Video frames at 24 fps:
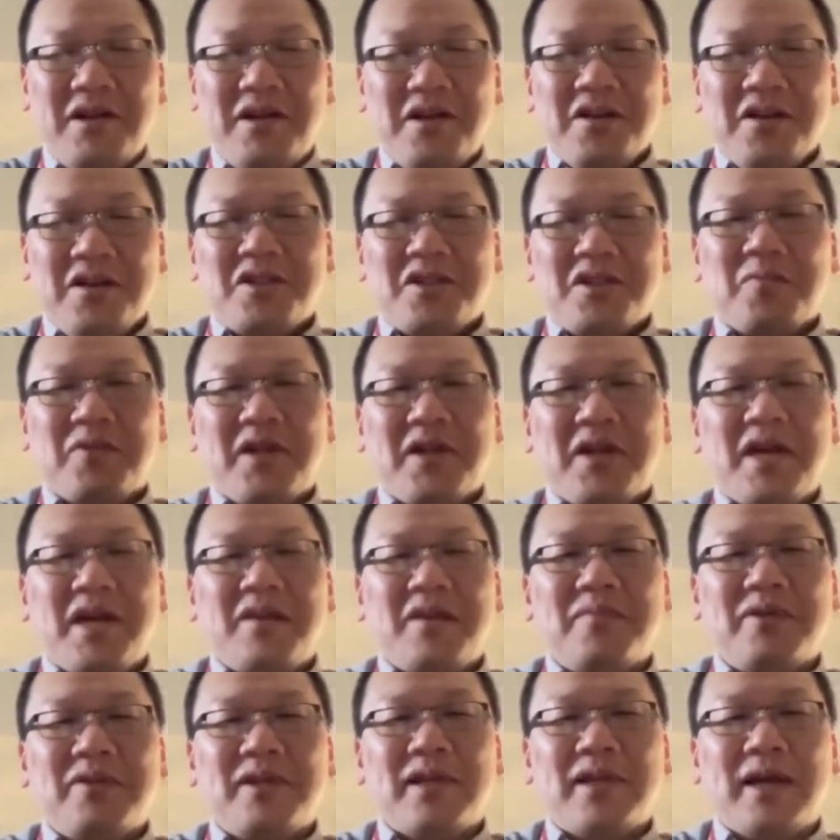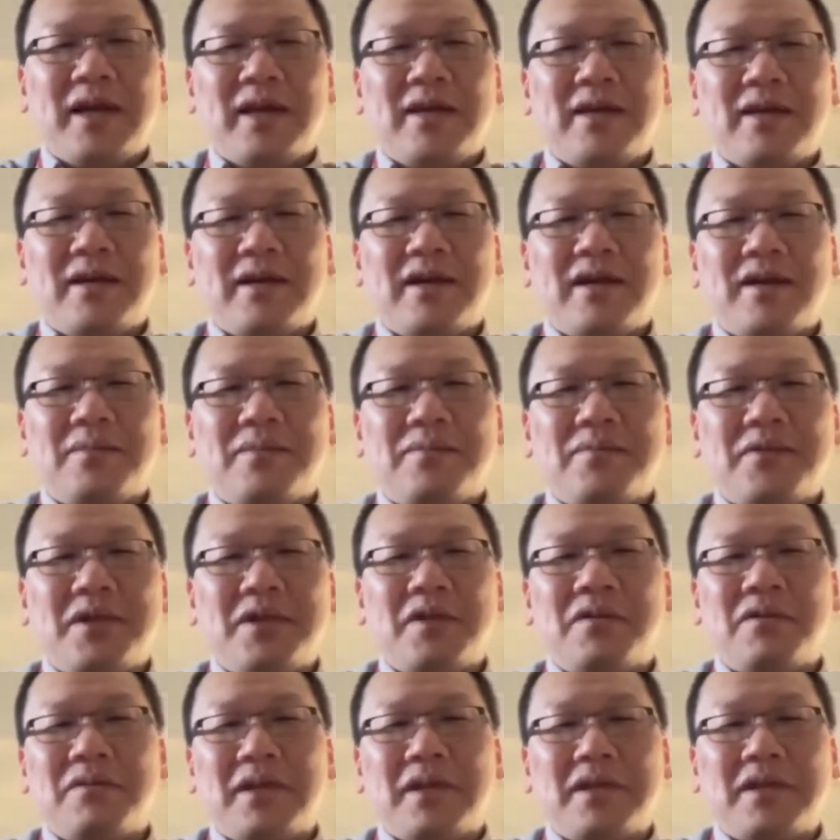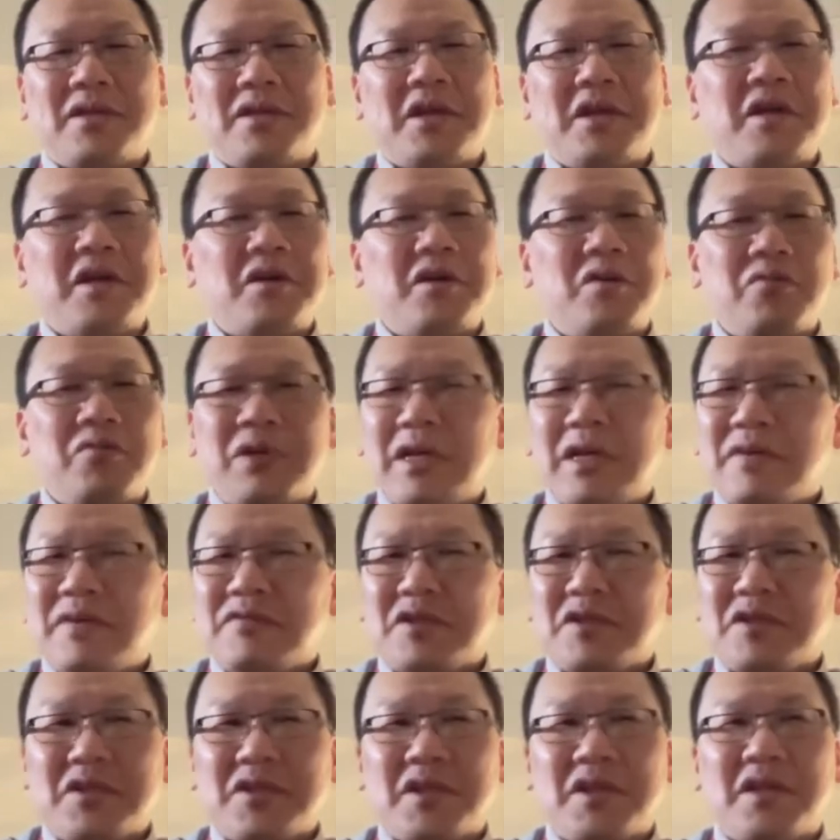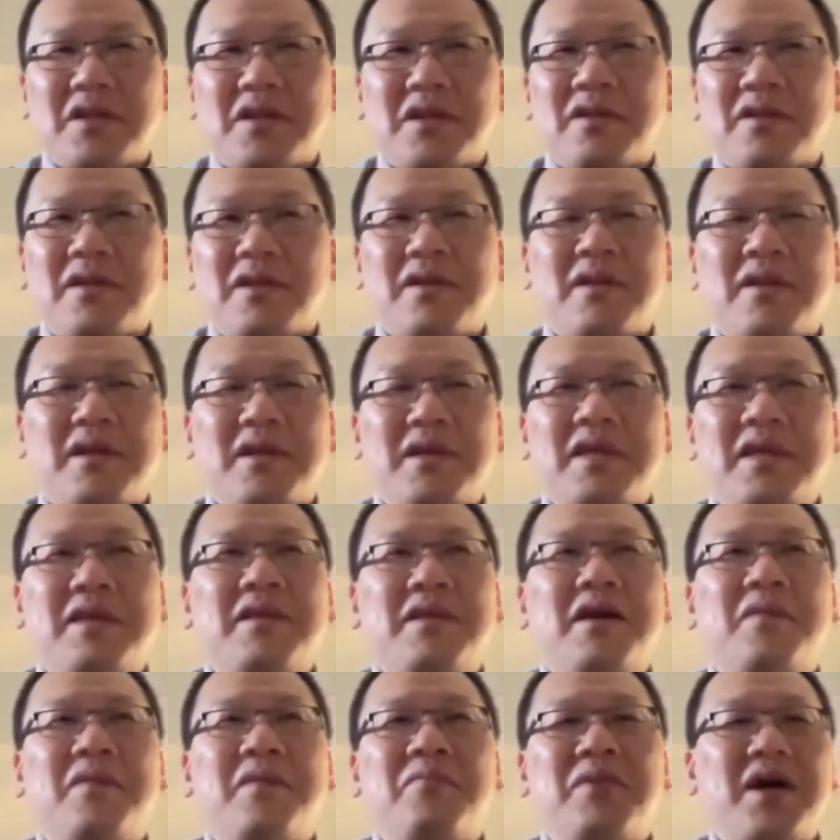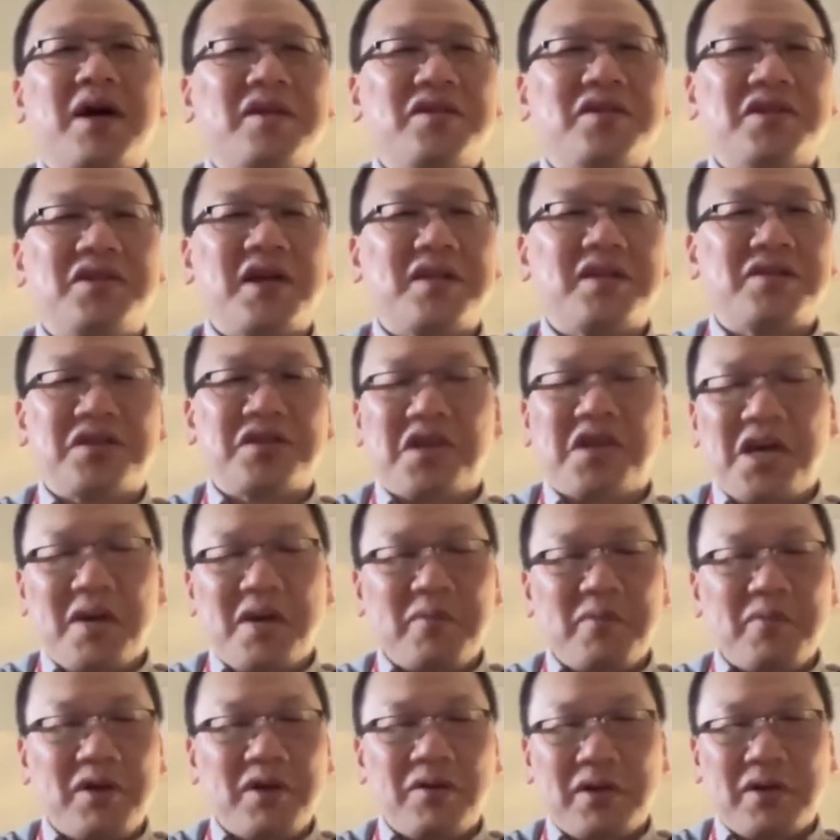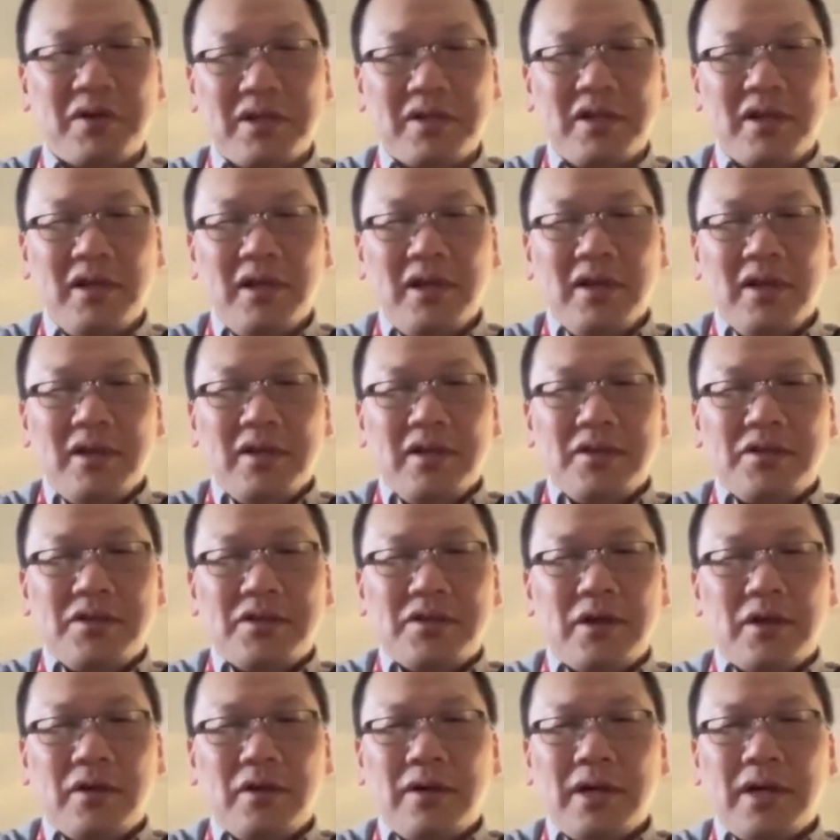to play it. But like like Keanu Reeves is in it. I think like Elon Musk has a cameo in it. So